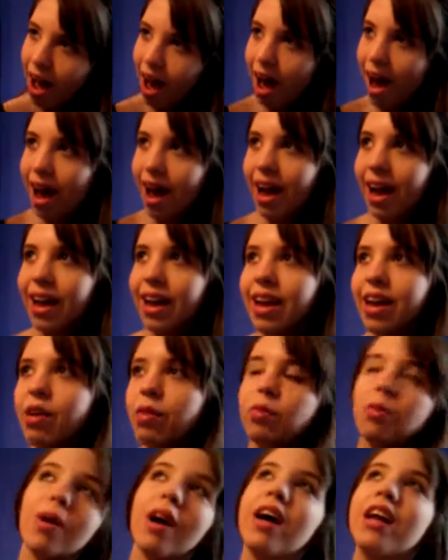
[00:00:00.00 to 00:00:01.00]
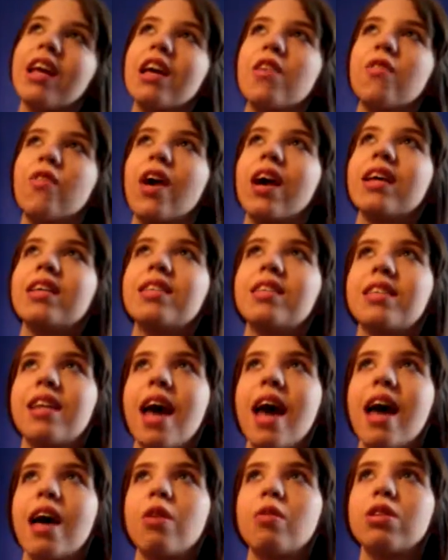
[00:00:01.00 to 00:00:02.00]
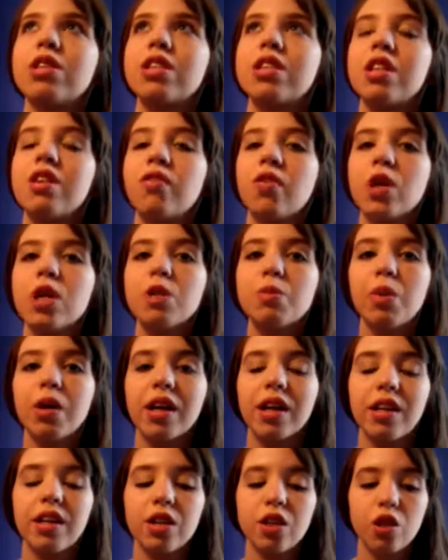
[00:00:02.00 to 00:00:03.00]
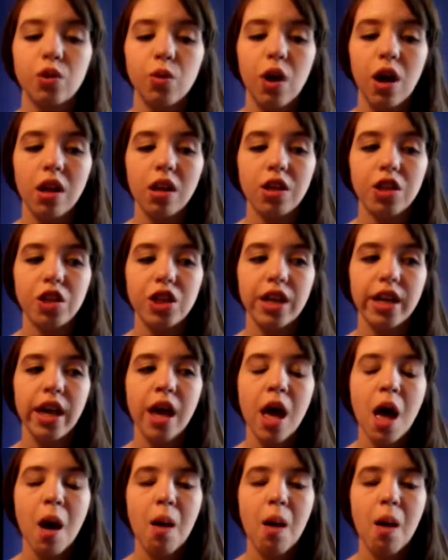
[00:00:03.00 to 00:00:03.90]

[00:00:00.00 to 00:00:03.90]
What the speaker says: I read If I Stay, which is the first book in this duology,